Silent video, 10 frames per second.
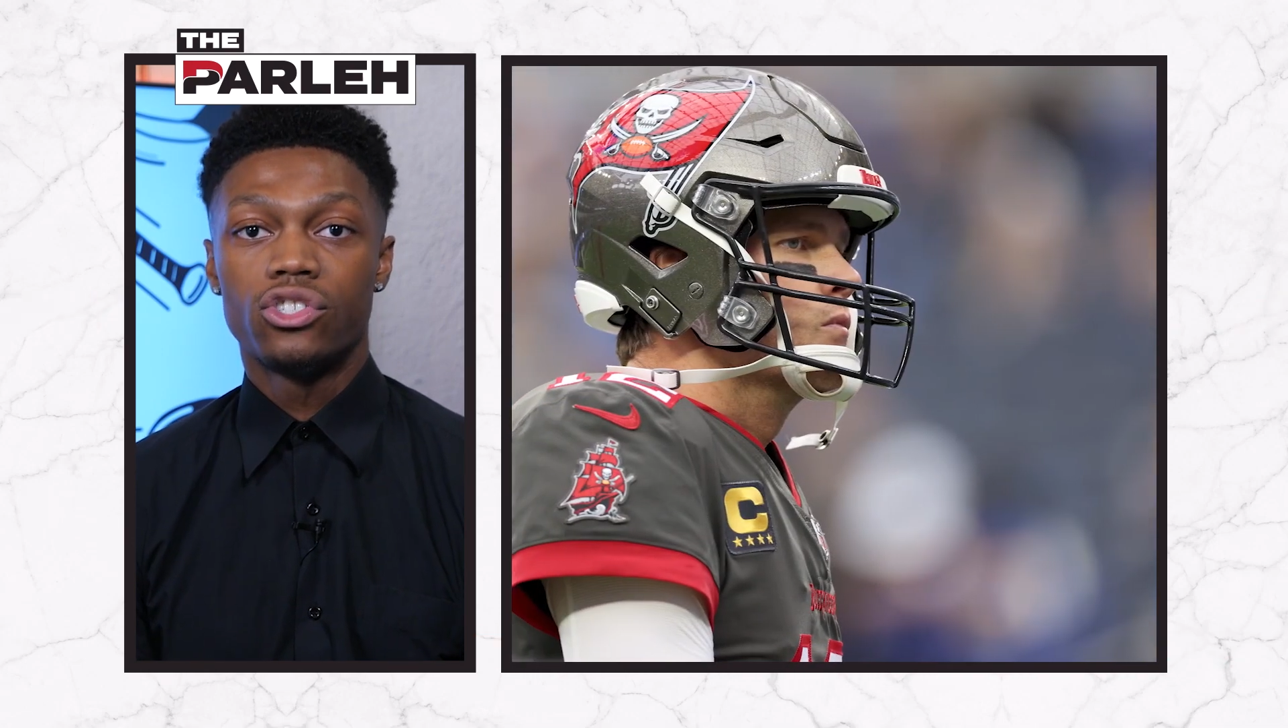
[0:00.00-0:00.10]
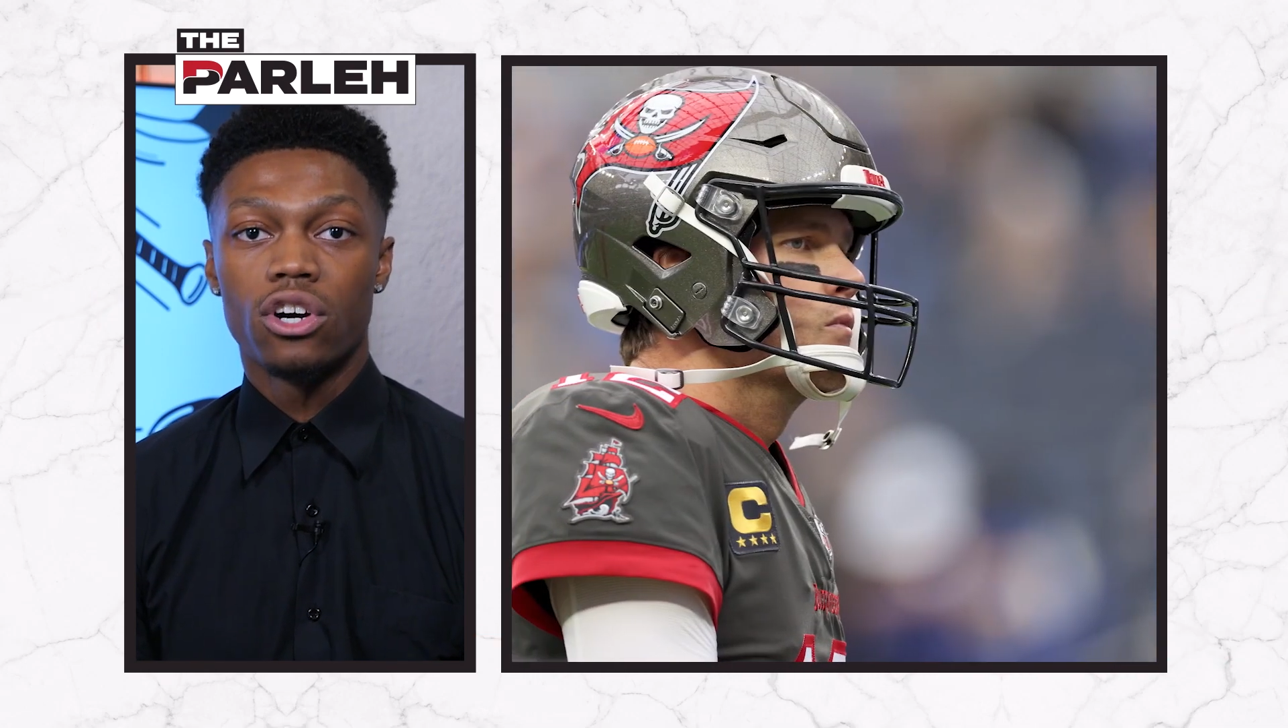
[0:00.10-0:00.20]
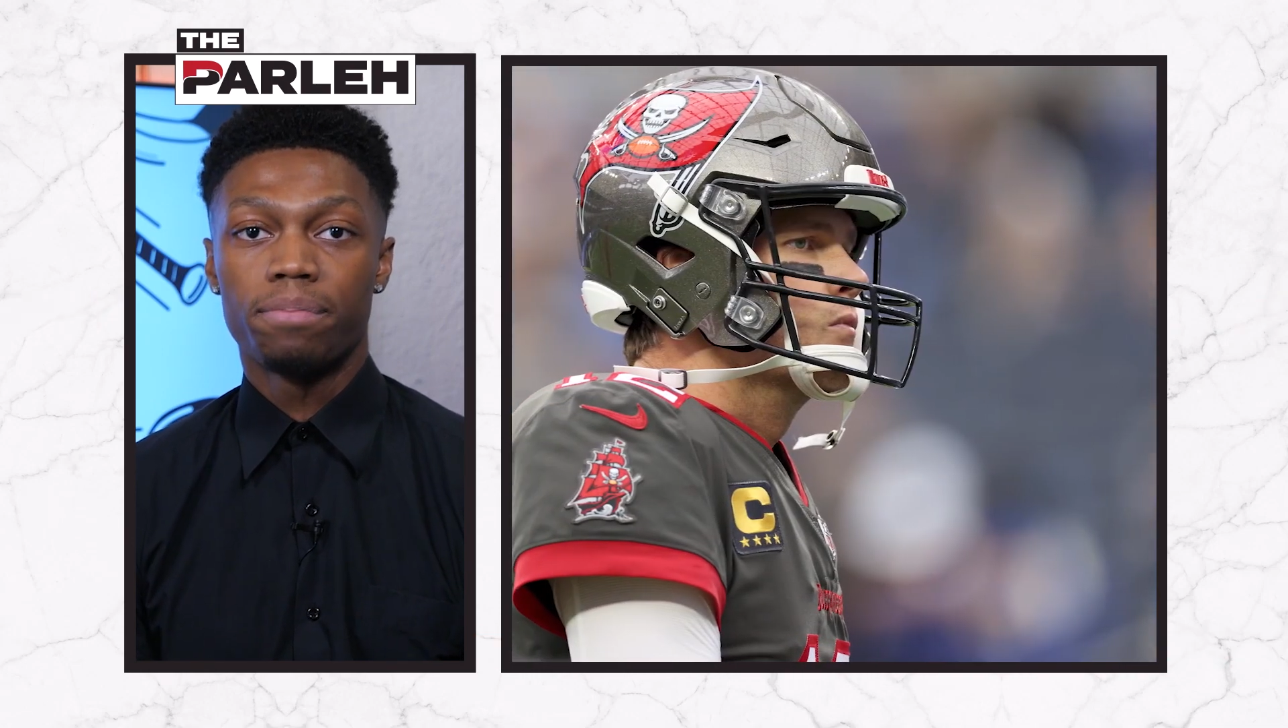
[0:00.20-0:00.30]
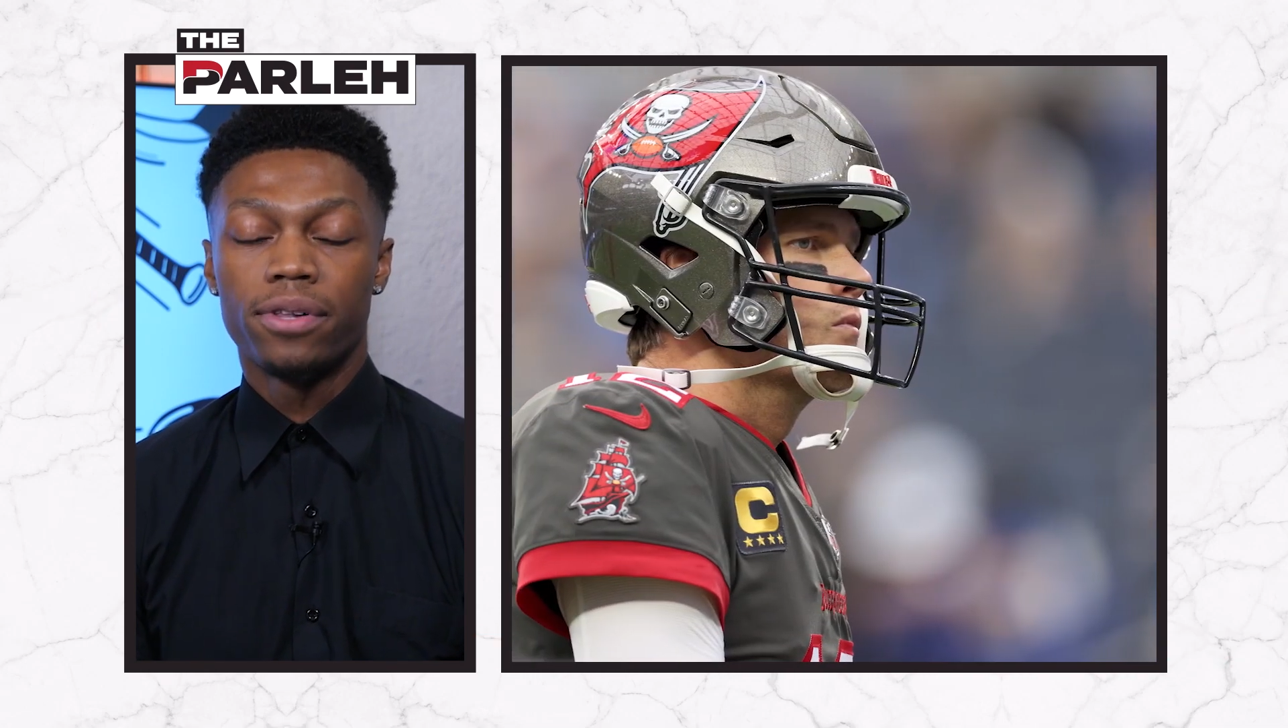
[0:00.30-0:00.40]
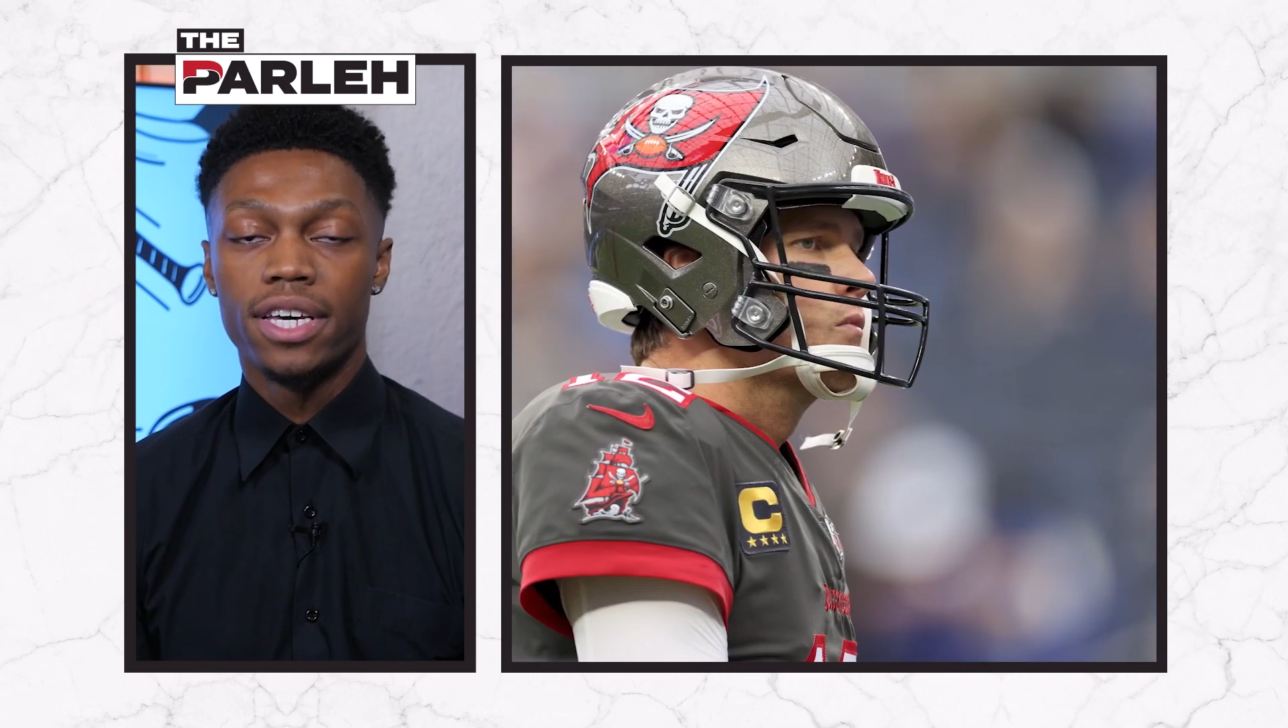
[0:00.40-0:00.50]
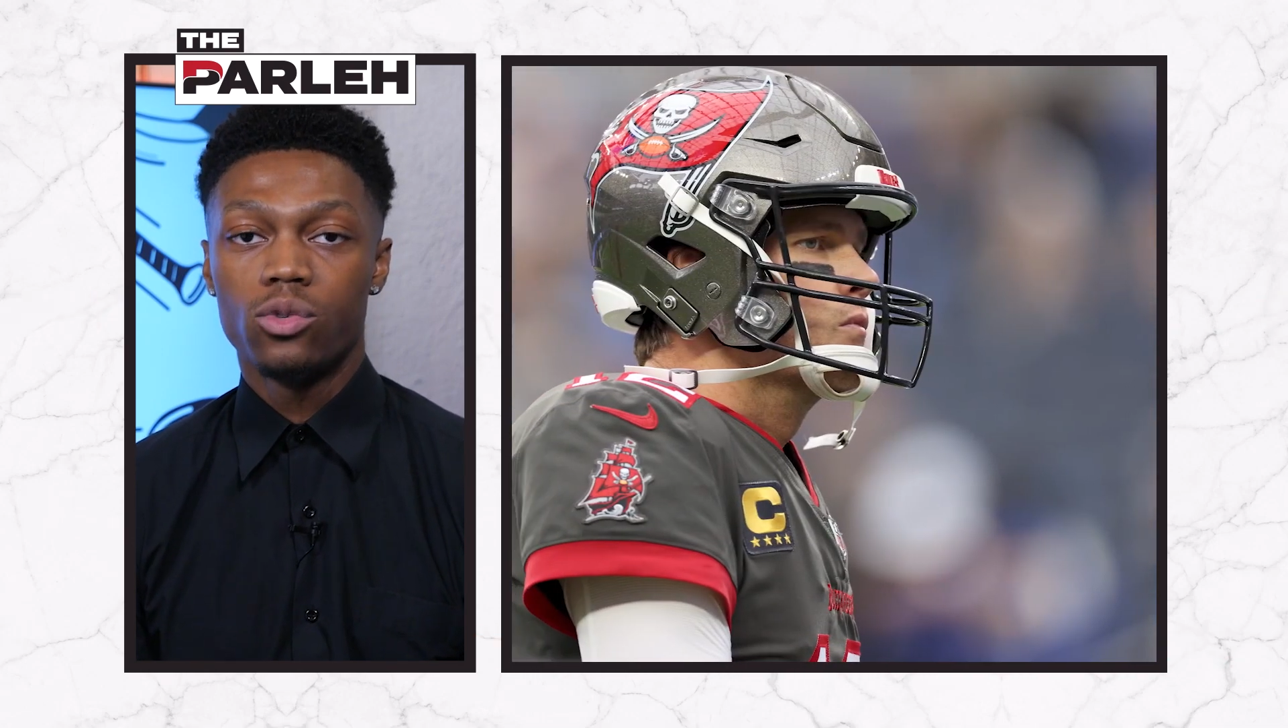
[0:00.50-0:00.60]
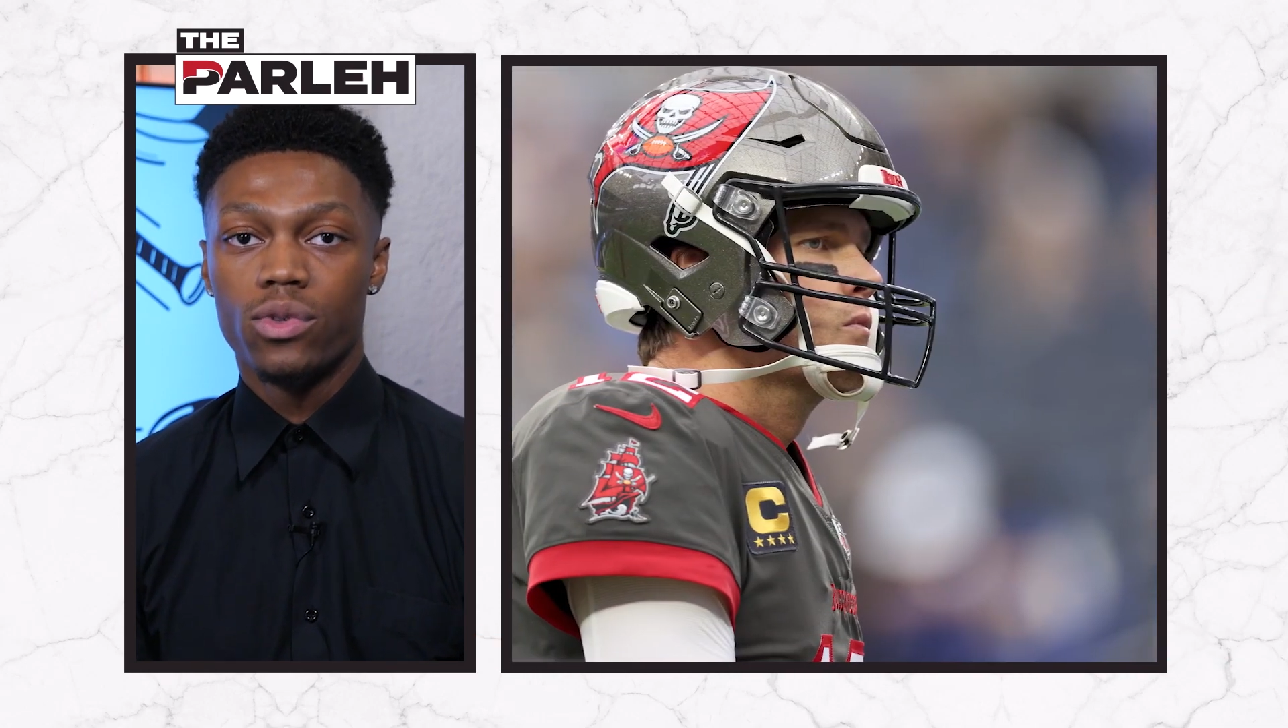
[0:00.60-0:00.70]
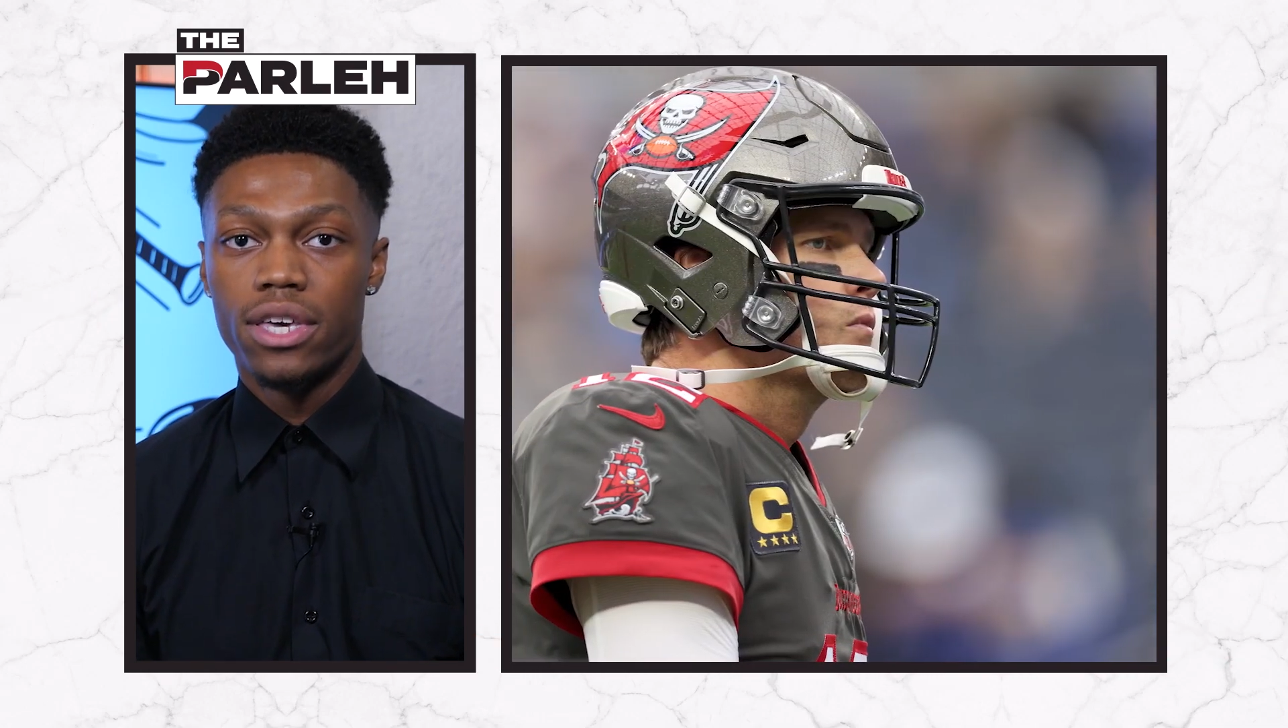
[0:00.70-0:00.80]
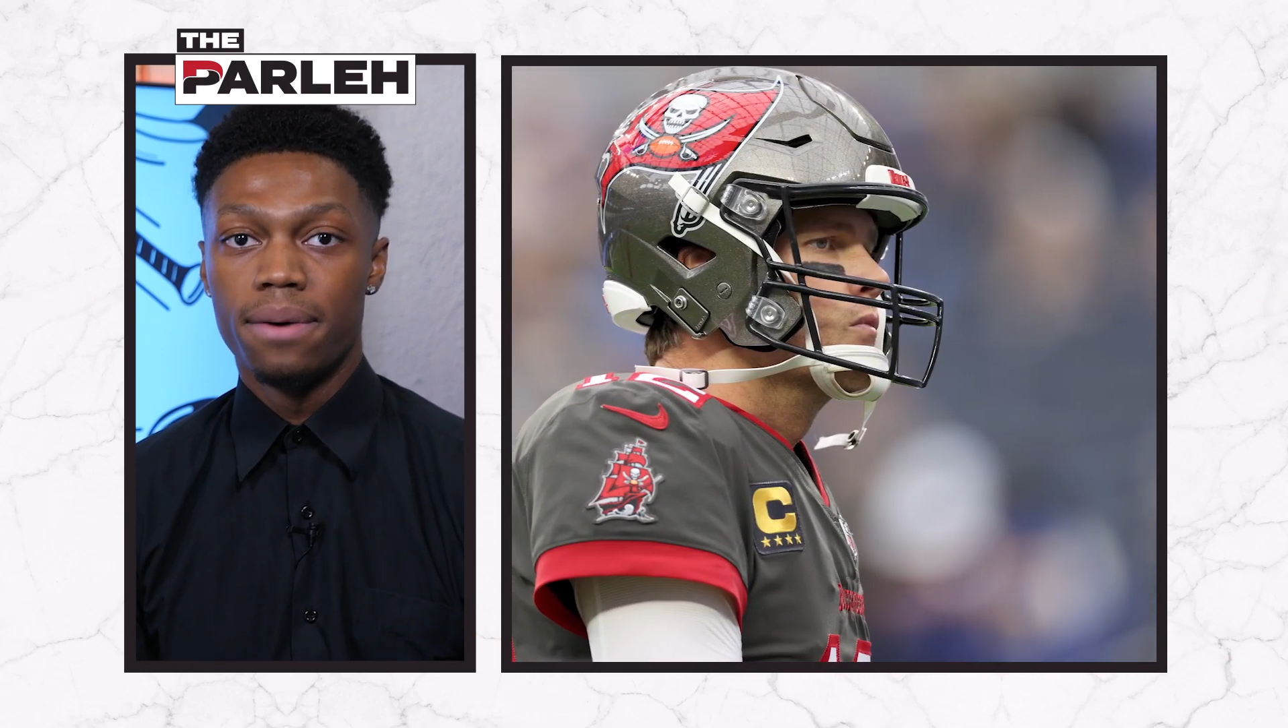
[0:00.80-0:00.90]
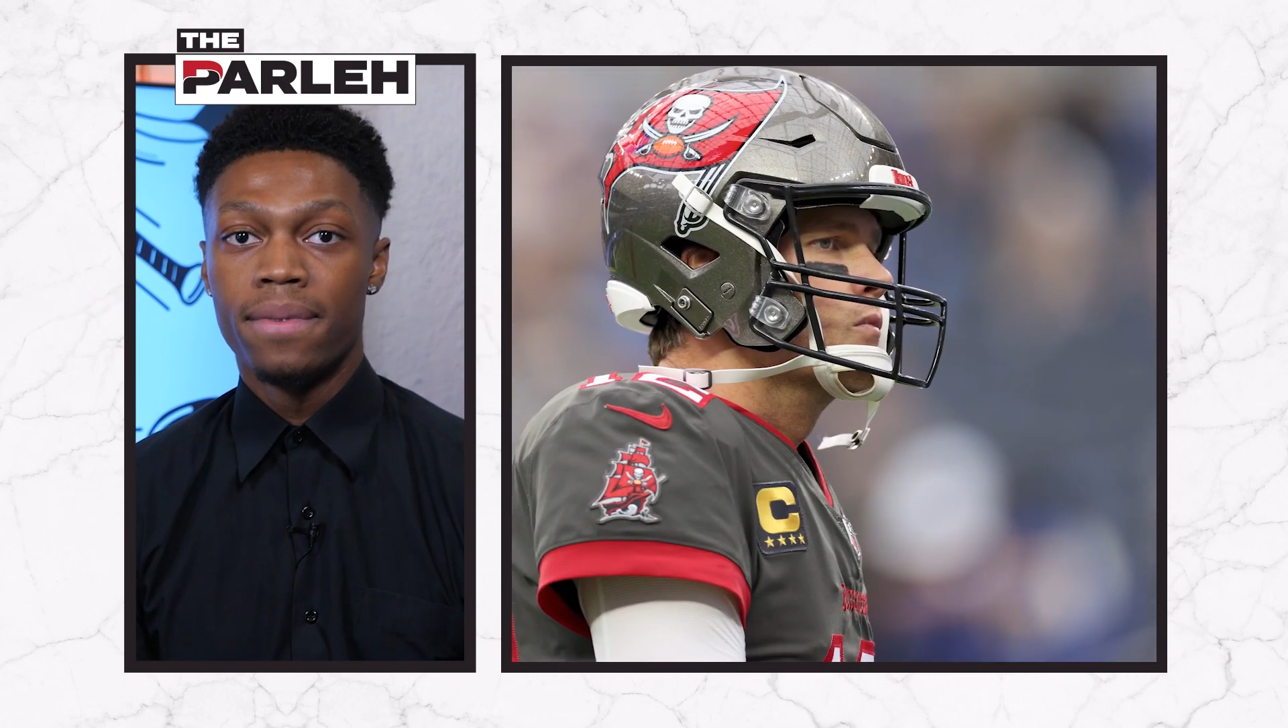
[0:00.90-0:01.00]
took place
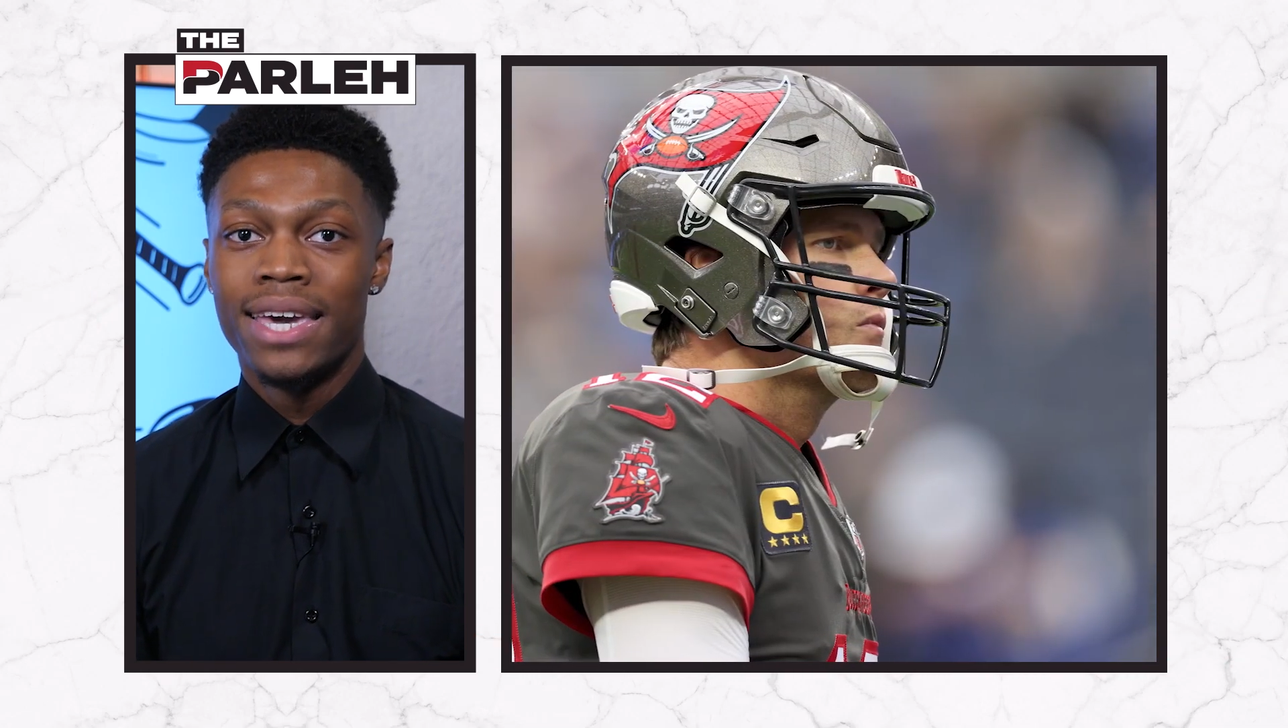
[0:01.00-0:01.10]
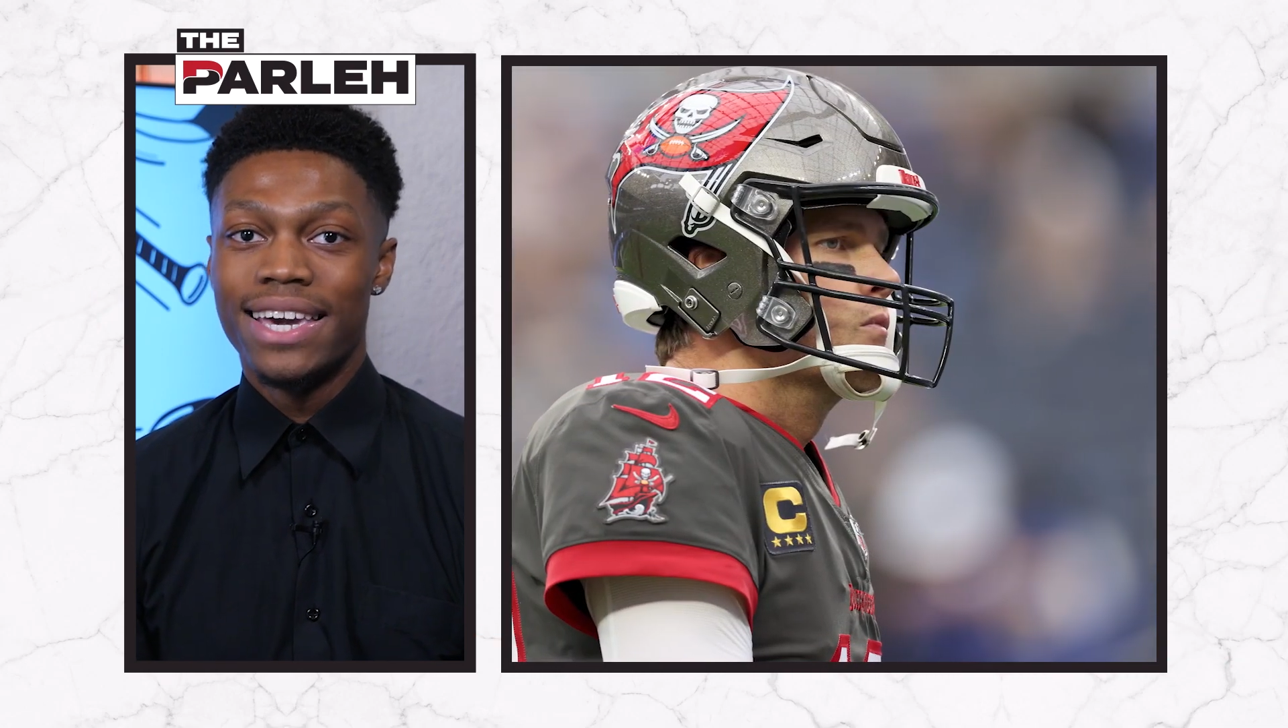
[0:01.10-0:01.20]
with him